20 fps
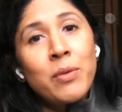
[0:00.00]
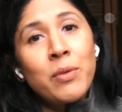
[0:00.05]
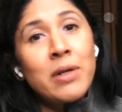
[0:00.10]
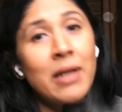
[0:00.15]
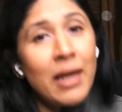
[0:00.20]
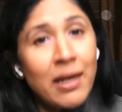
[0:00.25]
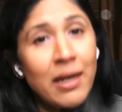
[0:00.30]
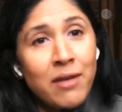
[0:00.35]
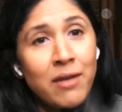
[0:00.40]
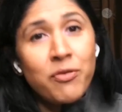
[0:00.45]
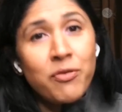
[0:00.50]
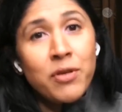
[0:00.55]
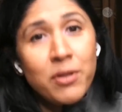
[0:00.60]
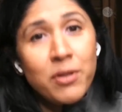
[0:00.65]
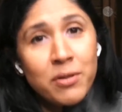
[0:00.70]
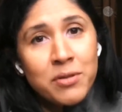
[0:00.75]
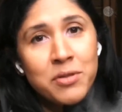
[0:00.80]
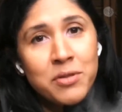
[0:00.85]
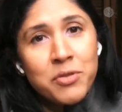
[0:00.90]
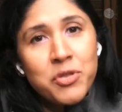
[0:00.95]
would like for
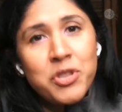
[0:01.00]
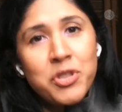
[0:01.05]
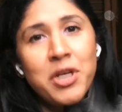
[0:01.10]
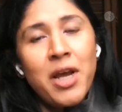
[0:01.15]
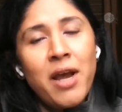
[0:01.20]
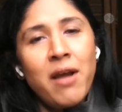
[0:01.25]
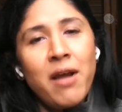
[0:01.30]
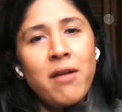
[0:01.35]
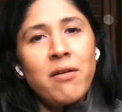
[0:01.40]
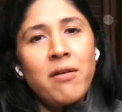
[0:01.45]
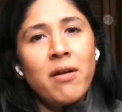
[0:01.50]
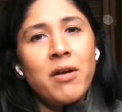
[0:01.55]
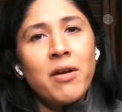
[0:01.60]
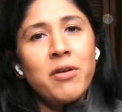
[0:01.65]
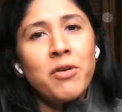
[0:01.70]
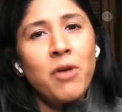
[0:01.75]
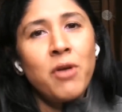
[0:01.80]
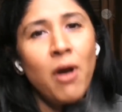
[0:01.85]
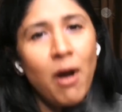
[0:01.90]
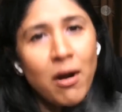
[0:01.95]
you to share
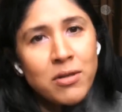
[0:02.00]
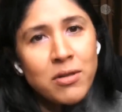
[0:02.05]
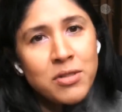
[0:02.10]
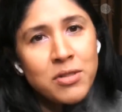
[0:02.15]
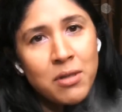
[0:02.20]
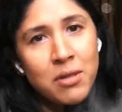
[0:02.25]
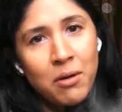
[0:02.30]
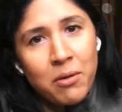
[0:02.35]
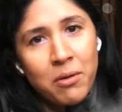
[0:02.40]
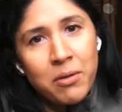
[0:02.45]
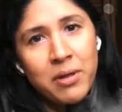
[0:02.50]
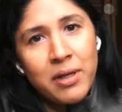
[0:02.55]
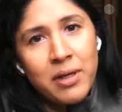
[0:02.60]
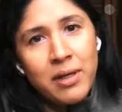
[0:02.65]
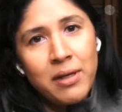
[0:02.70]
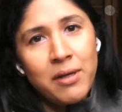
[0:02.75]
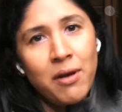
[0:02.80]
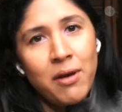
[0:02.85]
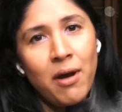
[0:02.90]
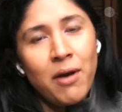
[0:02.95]
your story,
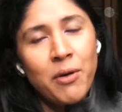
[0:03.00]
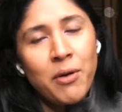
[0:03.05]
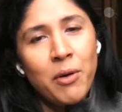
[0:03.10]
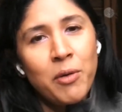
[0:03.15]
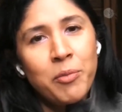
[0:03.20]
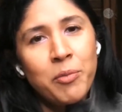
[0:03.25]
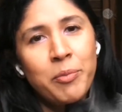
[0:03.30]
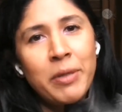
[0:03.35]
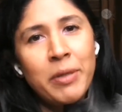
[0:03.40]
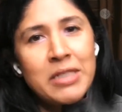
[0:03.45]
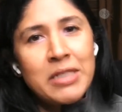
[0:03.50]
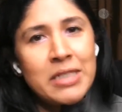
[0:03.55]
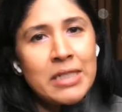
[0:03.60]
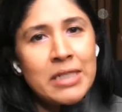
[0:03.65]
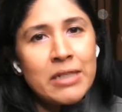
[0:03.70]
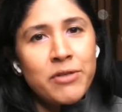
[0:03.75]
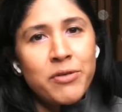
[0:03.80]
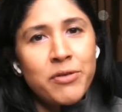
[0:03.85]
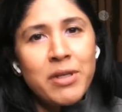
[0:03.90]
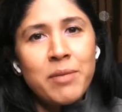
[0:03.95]
your own
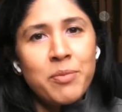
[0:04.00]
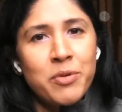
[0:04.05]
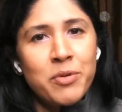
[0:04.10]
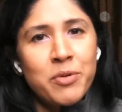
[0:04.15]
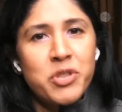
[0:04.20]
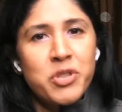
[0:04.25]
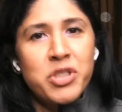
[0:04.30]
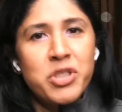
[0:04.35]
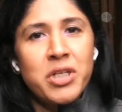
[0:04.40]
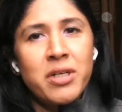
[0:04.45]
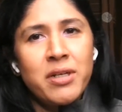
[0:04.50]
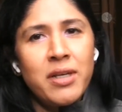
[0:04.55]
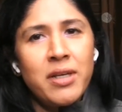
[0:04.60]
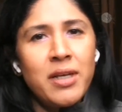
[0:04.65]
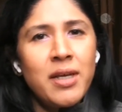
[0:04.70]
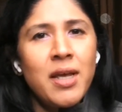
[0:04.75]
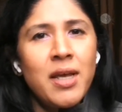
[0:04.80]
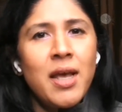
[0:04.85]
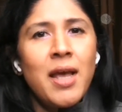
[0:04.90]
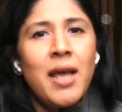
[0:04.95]
personal reboot
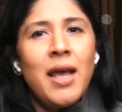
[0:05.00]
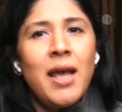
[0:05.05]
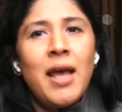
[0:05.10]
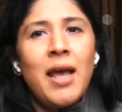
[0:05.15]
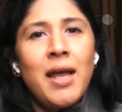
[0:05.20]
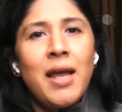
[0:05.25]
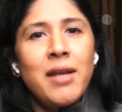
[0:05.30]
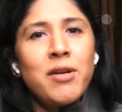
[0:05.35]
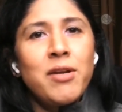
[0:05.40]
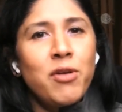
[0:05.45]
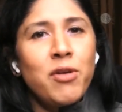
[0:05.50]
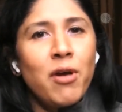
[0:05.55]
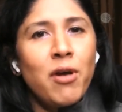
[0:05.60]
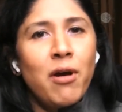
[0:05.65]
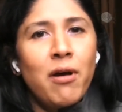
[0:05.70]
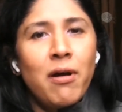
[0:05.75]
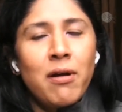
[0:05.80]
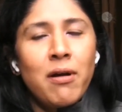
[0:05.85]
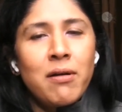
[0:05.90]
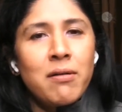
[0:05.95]
journey, and
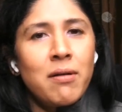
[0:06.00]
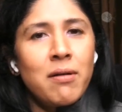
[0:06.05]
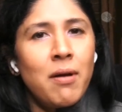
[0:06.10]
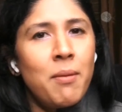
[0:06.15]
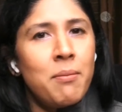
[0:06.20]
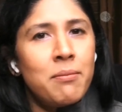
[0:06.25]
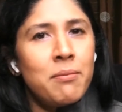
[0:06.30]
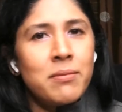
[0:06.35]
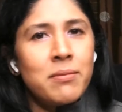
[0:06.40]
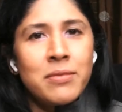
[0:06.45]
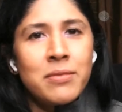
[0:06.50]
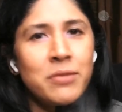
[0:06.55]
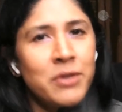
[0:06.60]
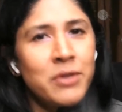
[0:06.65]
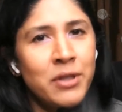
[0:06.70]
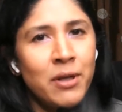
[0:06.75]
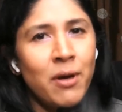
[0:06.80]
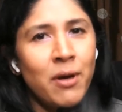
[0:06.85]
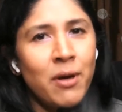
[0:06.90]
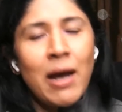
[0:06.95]

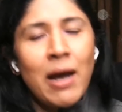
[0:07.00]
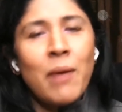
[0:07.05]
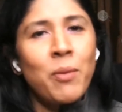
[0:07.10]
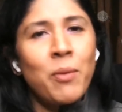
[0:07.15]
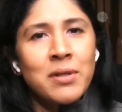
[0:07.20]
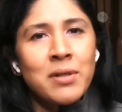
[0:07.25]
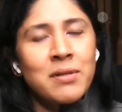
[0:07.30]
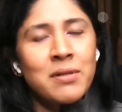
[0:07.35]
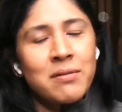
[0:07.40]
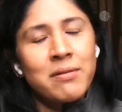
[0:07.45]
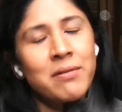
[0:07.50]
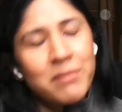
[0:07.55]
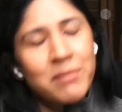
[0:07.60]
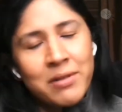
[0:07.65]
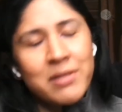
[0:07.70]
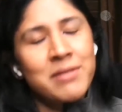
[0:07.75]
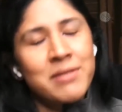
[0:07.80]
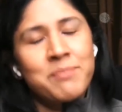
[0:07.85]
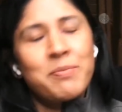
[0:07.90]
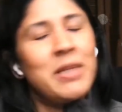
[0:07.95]
I want
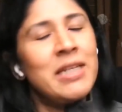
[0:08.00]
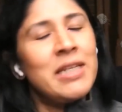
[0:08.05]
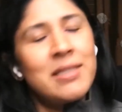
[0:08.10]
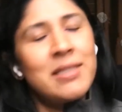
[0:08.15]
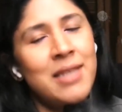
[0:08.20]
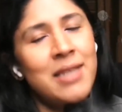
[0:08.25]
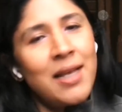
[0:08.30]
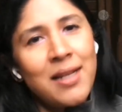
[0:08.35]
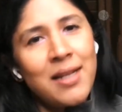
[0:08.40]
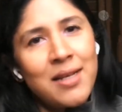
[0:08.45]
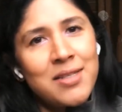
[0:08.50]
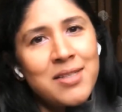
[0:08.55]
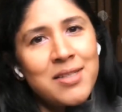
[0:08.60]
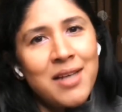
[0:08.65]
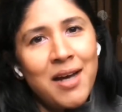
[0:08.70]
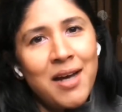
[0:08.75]
please tell us